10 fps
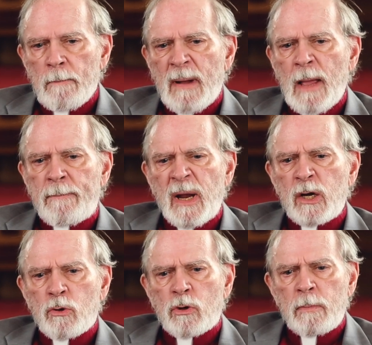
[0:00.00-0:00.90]
by
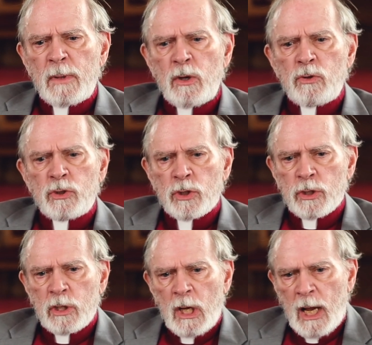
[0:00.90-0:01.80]
paedo
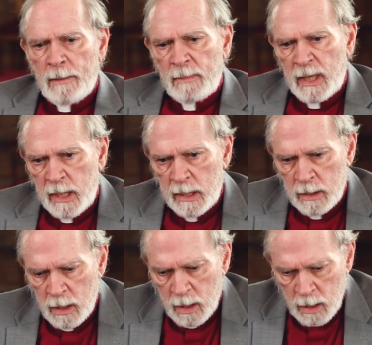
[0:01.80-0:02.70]
communion, I
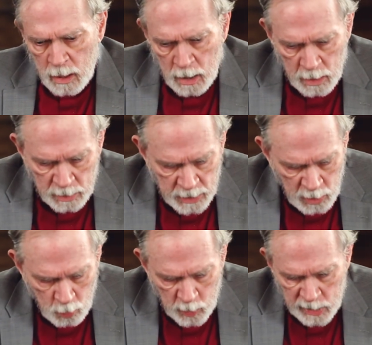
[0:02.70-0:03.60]
mean
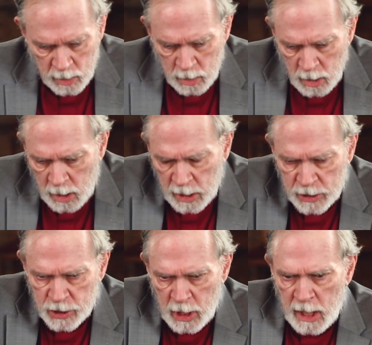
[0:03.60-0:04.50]
that when
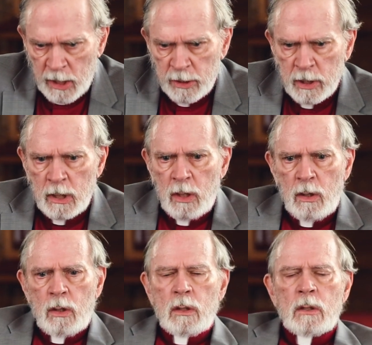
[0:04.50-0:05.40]
a child,
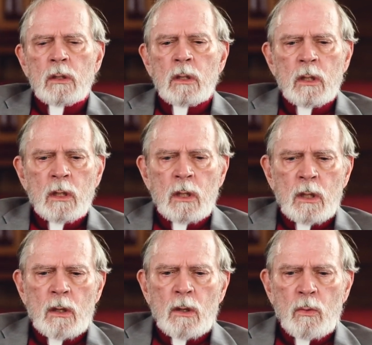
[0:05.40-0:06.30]

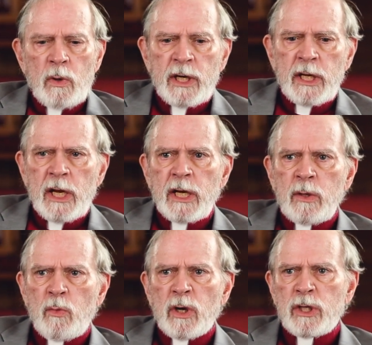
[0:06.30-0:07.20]
when
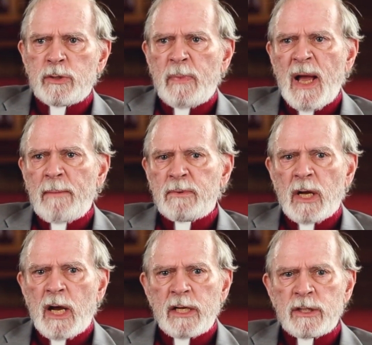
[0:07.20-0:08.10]
anyone is
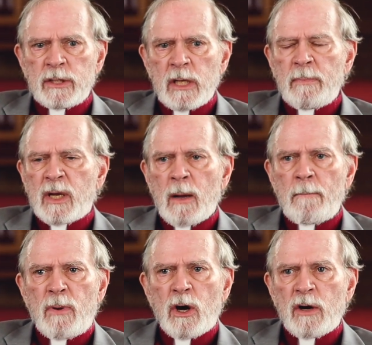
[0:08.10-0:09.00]
baptized, they
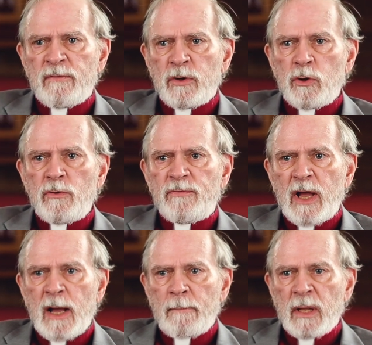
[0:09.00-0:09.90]
become part of a new
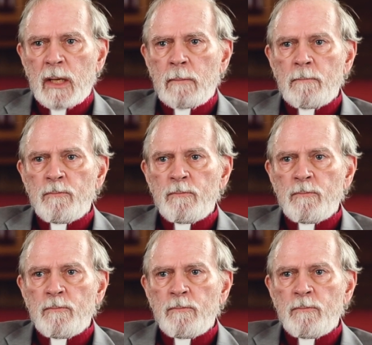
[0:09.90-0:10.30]
family.